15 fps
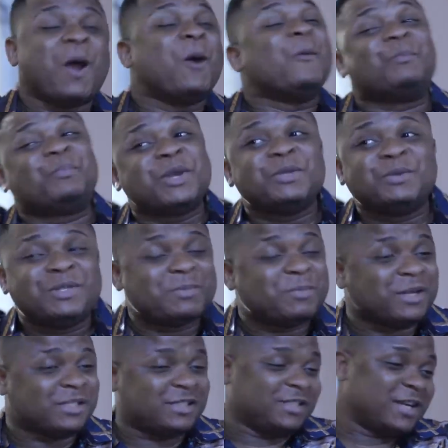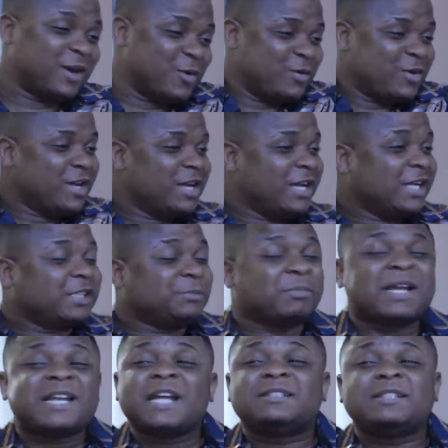I'll pay you the money. Oh,
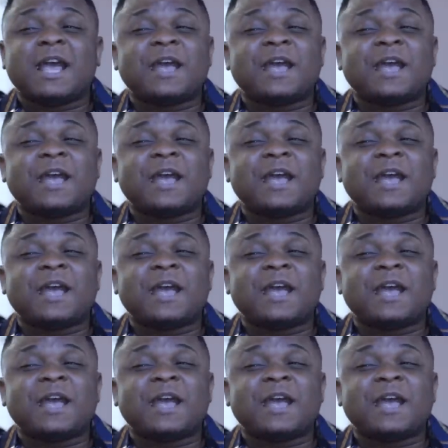by that